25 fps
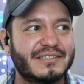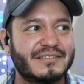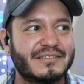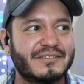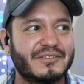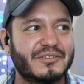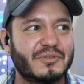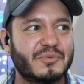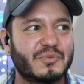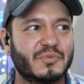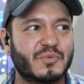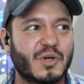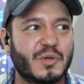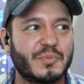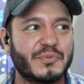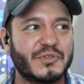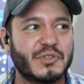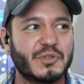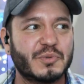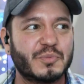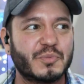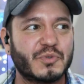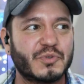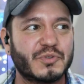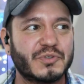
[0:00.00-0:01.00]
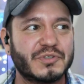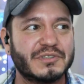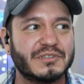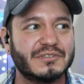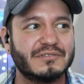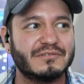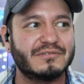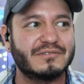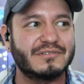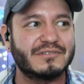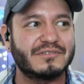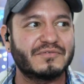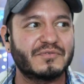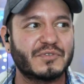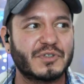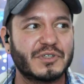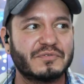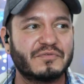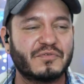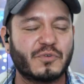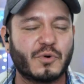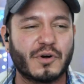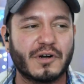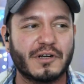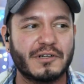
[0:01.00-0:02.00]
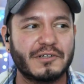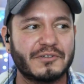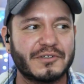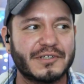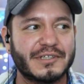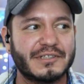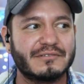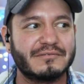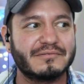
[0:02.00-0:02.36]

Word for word: the Roman numeral for four hundred.